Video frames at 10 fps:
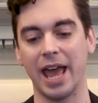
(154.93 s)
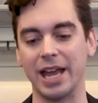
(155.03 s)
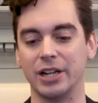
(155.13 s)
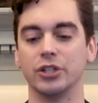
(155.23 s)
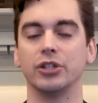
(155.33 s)

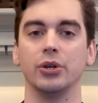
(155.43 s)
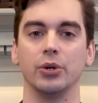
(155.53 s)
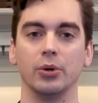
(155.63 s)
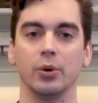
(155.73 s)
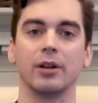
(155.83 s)

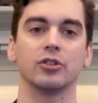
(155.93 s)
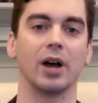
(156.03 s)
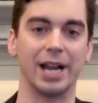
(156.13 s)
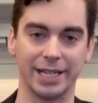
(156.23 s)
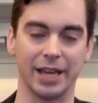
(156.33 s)
into
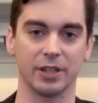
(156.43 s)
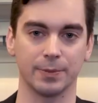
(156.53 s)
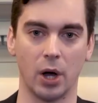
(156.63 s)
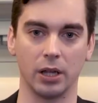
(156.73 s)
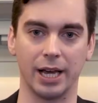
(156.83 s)
trying to get the
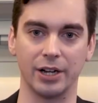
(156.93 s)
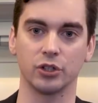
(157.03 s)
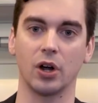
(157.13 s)
spotlight,